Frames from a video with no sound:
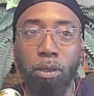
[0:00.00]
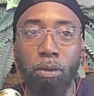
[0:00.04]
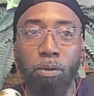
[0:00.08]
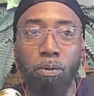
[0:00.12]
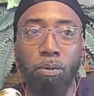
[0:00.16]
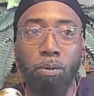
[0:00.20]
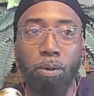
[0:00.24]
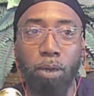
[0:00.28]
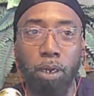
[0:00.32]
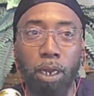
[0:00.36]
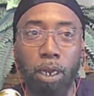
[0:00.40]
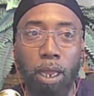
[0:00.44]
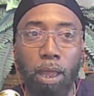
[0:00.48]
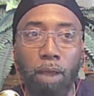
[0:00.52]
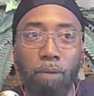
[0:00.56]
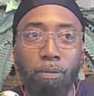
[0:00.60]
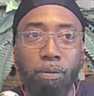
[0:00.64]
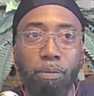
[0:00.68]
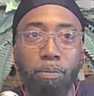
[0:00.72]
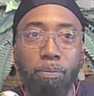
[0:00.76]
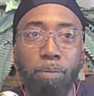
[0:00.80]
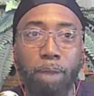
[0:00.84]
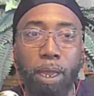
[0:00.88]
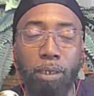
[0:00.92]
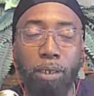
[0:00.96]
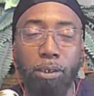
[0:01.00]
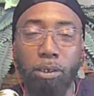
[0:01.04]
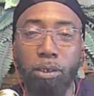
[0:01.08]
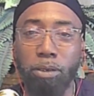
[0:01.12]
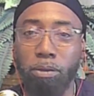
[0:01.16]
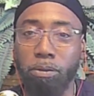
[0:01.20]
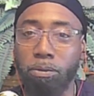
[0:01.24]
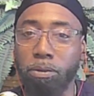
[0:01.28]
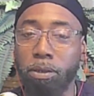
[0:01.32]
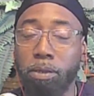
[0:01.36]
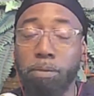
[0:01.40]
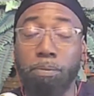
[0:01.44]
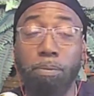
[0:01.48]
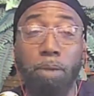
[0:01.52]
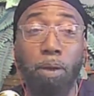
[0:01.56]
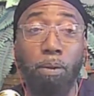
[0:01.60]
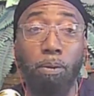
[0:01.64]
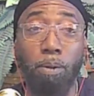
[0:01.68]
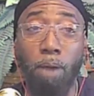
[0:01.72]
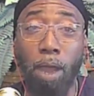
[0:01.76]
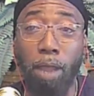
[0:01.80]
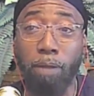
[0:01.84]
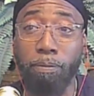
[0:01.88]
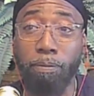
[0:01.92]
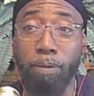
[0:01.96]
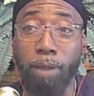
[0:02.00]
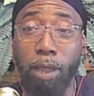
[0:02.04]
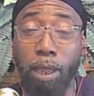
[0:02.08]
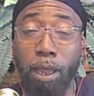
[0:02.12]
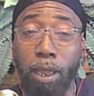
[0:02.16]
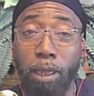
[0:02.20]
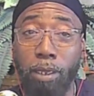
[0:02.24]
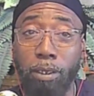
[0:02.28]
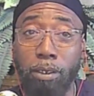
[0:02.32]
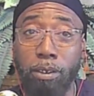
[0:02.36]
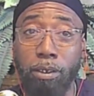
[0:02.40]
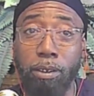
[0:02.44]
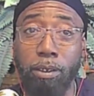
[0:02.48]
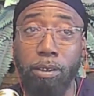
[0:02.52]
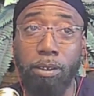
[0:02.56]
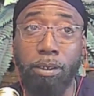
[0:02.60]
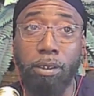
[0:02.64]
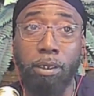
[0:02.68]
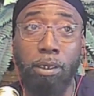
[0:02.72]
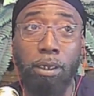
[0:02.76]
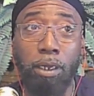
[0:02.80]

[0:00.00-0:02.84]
One have a bachelor degree. My wife has